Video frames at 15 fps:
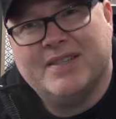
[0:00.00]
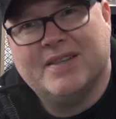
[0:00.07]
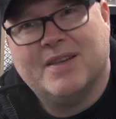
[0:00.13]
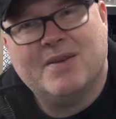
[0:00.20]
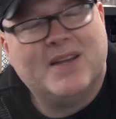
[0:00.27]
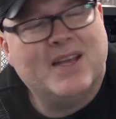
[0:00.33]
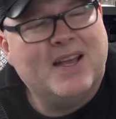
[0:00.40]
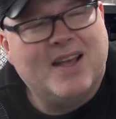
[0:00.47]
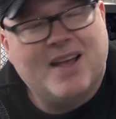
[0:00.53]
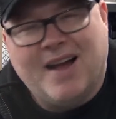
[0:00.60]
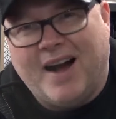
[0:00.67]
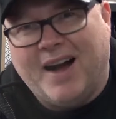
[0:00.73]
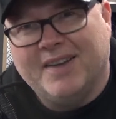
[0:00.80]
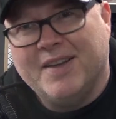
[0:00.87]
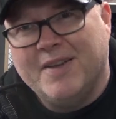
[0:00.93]
so
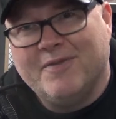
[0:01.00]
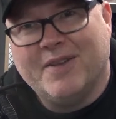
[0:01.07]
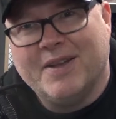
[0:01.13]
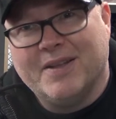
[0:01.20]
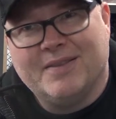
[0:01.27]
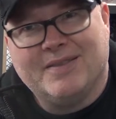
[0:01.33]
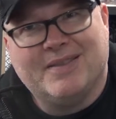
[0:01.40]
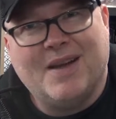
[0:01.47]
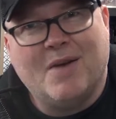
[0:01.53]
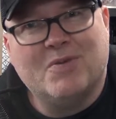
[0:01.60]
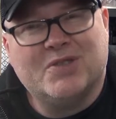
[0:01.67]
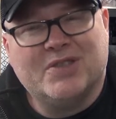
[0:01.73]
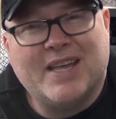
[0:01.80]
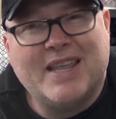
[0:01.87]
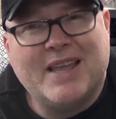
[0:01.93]
I don't think I
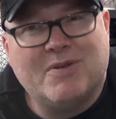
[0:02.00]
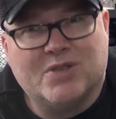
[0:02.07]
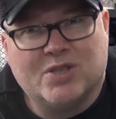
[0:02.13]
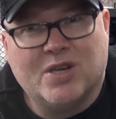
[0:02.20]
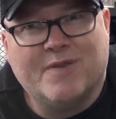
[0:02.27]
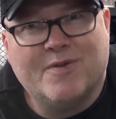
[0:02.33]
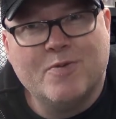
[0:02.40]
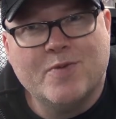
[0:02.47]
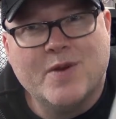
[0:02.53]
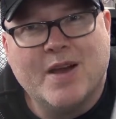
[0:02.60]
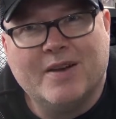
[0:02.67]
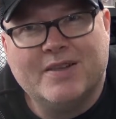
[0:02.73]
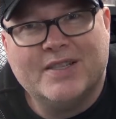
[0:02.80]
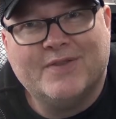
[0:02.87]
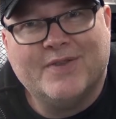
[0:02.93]
would say that was shovelware.
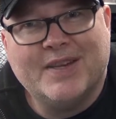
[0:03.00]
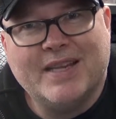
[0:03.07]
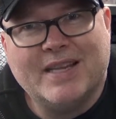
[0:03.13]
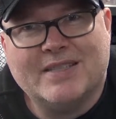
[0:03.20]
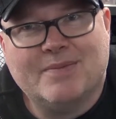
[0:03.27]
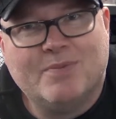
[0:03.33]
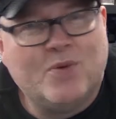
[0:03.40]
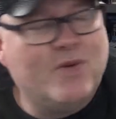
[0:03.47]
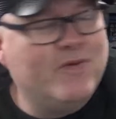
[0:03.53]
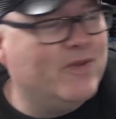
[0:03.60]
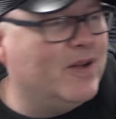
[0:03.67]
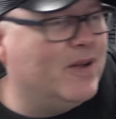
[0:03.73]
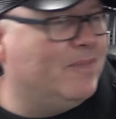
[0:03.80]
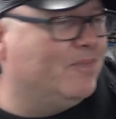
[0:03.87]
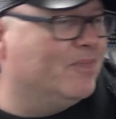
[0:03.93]
I just think that's more of
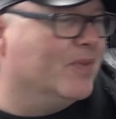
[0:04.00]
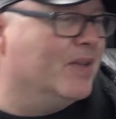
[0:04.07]
a